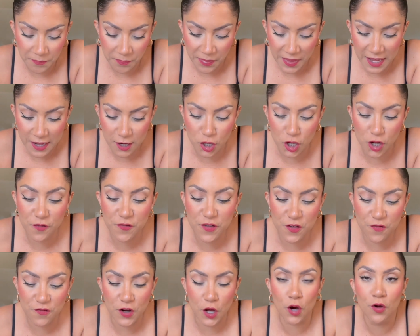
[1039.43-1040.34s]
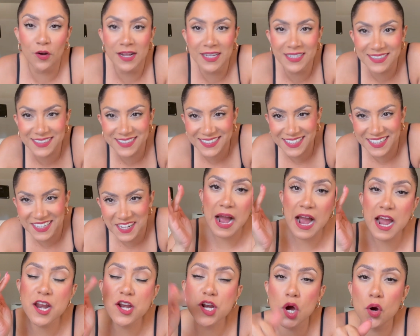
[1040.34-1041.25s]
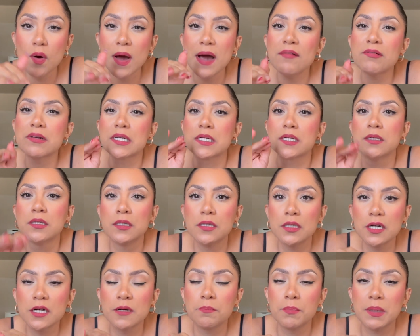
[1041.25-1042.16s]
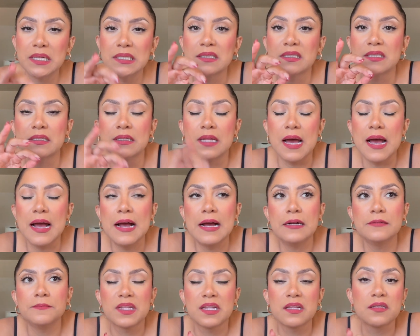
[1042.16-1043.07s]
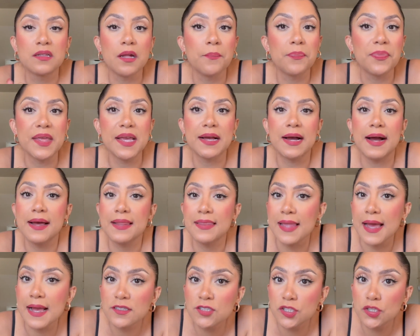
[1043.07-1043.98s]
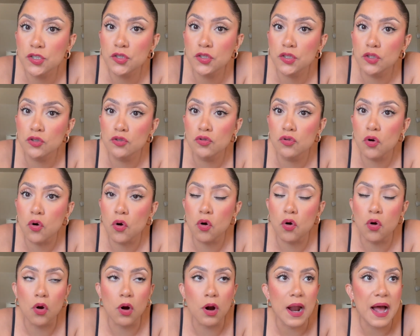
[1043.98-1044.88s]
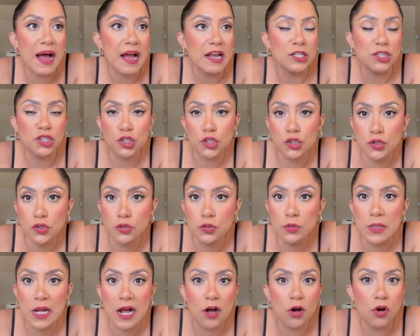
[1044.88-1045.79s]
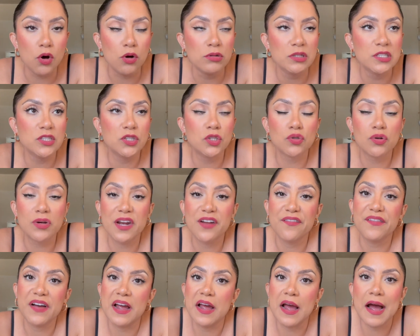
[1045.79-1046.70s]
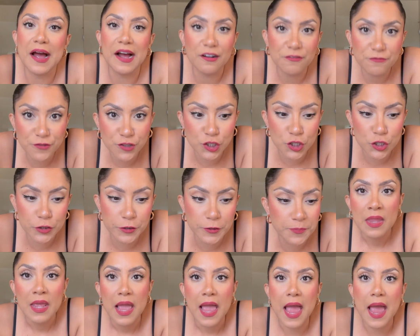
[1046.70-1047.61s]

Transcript: I don't know if you've noticed. I know how to cook, but it's not something I like to do or I do. I'll only do it if I have to.